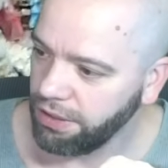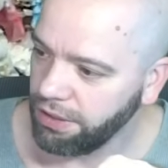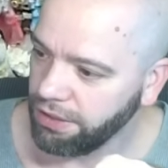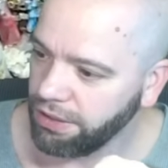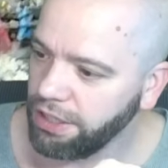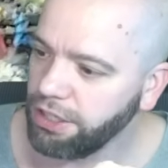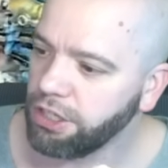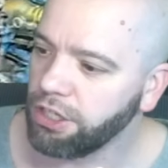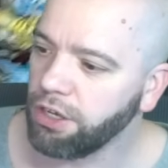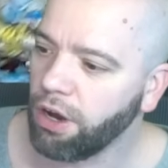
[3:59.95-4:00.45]

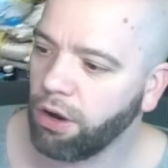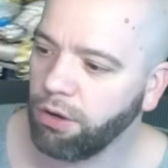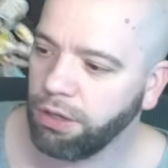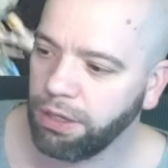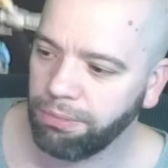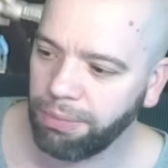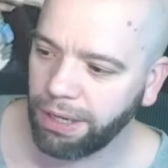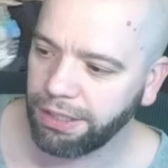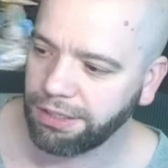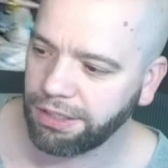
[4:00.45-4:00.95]
these are the only
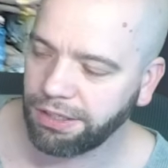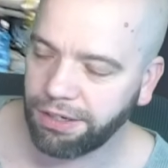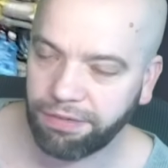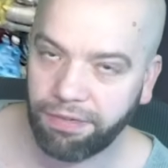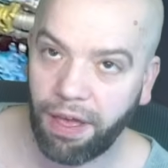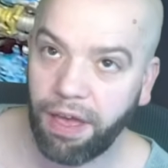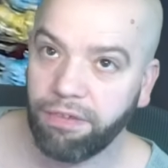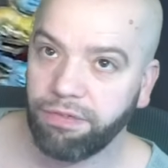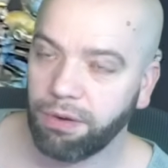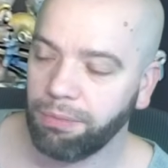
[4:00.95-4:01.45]
bases I've
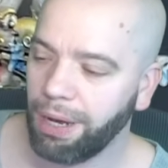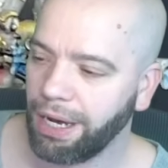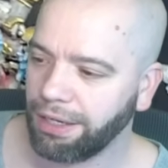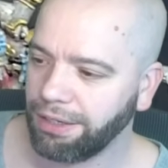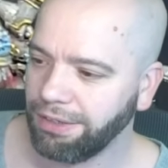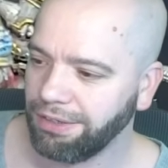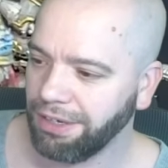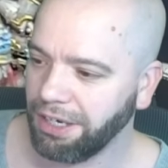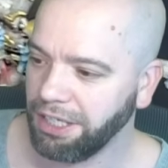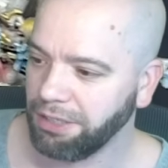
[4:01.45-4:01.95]
ever
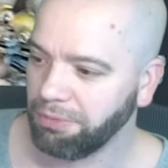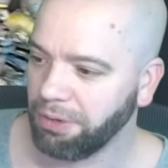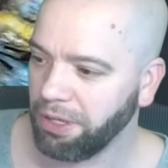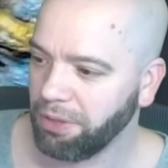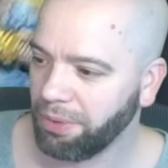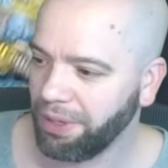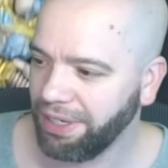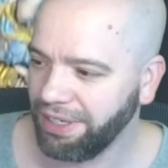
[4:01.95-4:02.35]
magnetized, by the way.